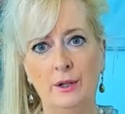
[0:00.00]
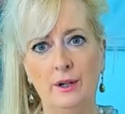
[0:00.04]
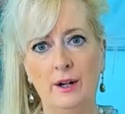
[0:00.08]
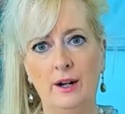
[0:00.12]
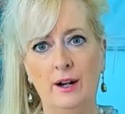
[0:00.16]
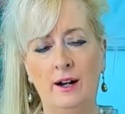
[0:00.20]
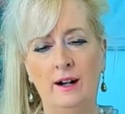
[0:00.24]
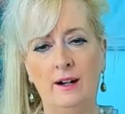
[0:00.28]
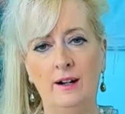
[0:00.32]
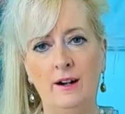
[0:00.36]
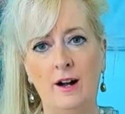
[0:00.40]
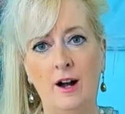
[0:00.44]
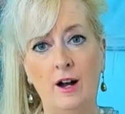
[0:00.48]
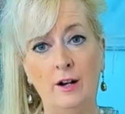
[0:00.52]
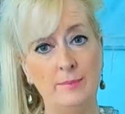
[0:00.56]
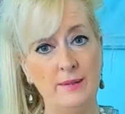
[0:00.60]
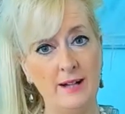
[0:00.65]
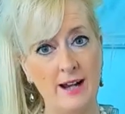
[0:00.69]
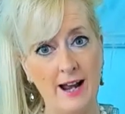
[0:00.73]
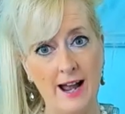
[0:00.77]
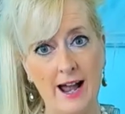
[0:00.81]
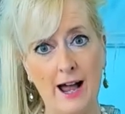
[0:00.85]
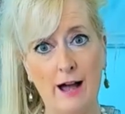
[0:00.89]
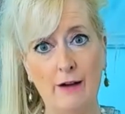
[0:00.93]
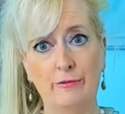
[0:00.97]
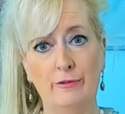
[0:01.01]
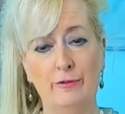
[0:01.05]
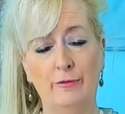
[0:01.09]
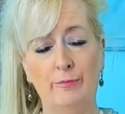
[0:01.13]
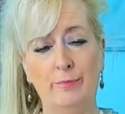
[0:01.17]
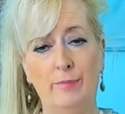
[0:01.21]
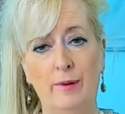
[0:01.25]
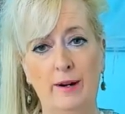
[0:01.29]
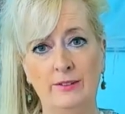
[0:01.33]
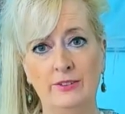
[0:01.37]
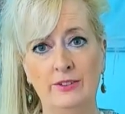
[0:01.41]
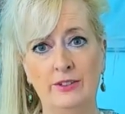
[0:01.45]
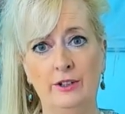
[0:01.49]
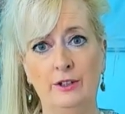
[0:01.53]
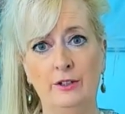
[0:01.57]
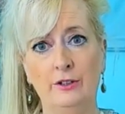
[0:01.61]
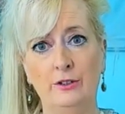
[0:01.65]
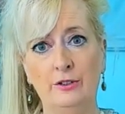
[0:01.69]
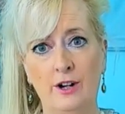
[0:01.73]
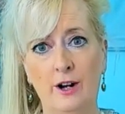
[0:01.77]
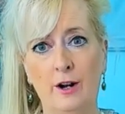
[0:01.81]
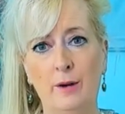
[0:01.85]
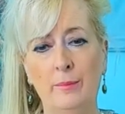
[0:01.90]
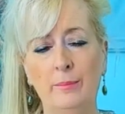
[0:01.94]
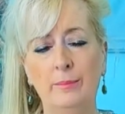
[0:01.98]
on behalf of President
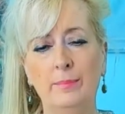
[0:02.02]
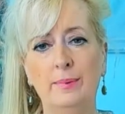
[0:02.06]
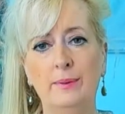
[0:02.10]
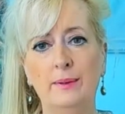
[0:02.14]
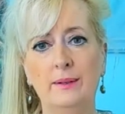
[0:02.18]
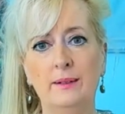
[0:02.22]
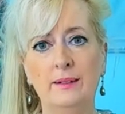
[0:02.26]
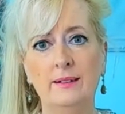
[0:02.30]
Trump